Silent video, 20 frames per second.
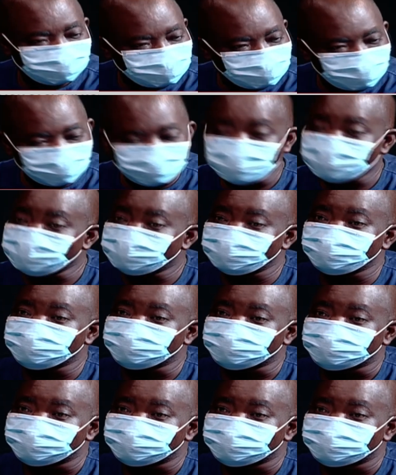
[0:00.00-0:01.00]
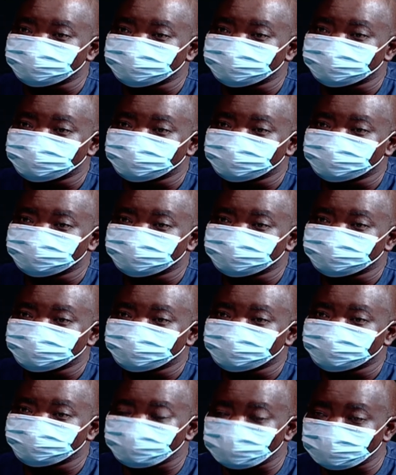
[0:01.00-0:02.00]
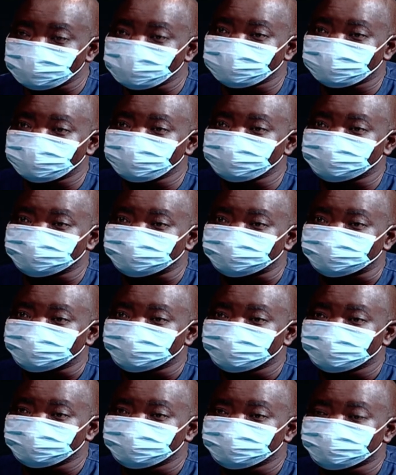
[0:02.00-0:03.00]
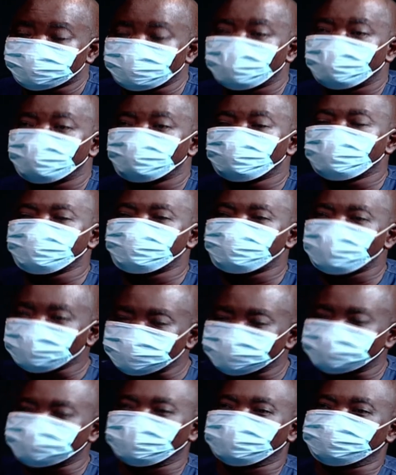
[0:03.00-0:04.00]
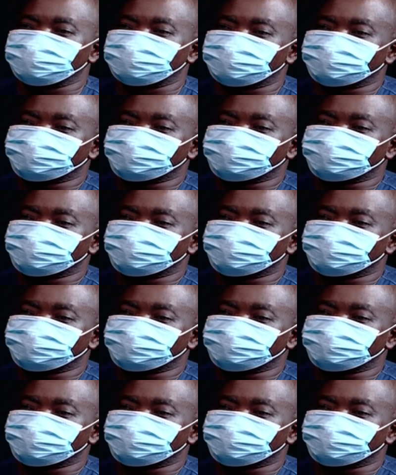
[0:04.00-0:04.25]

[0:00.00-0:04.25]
More than clean. More than clean. So how, so my point how is come that, you are being